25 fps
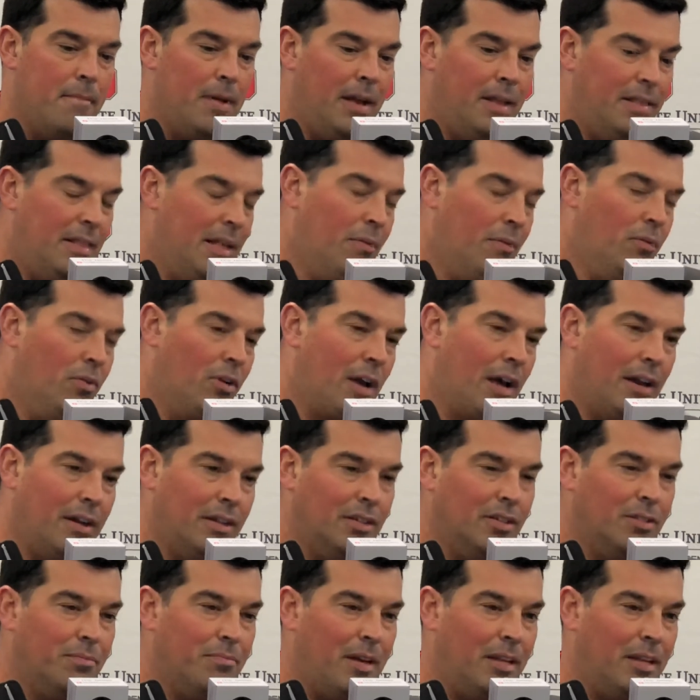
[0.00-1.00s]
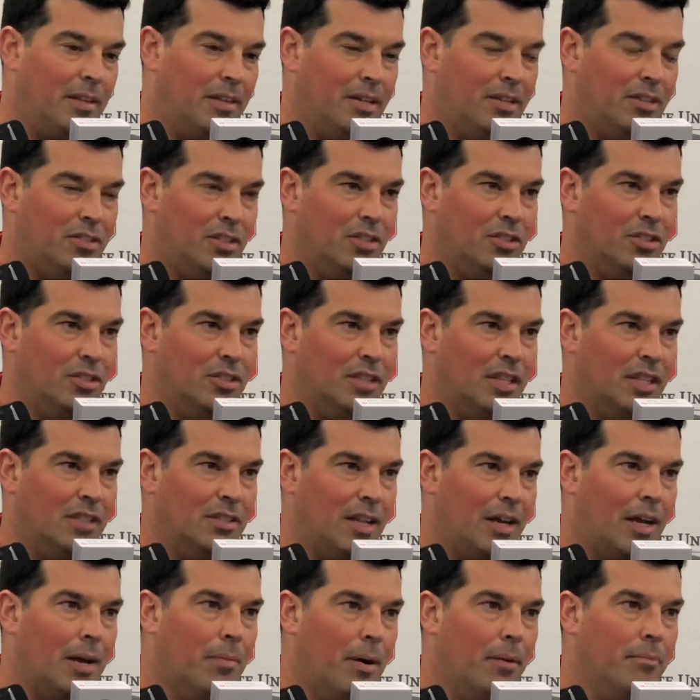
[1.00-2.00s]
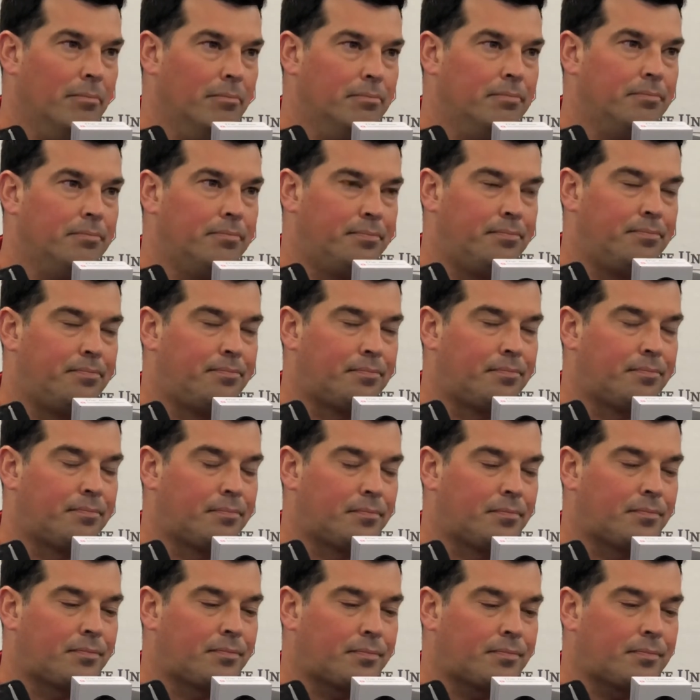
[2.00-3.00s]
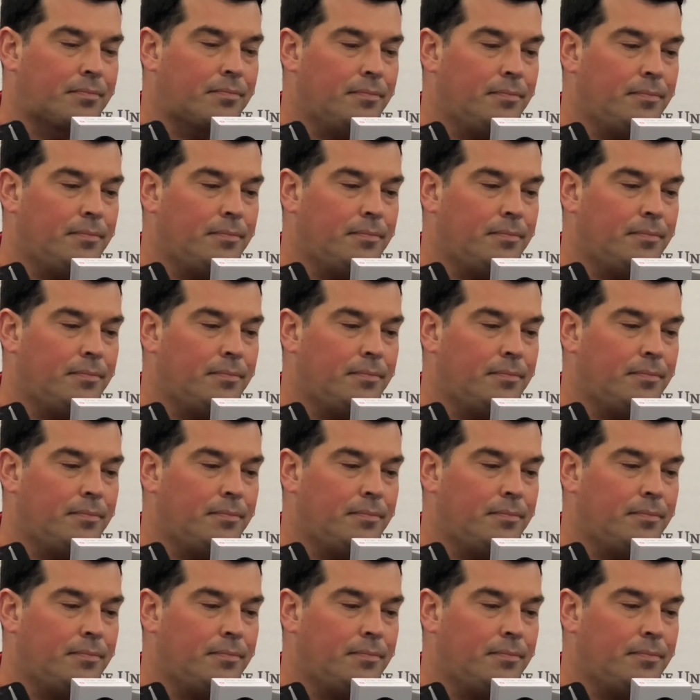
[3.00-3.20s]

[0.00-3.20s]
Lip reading: And then we'll kind of just make the decisions as they come up.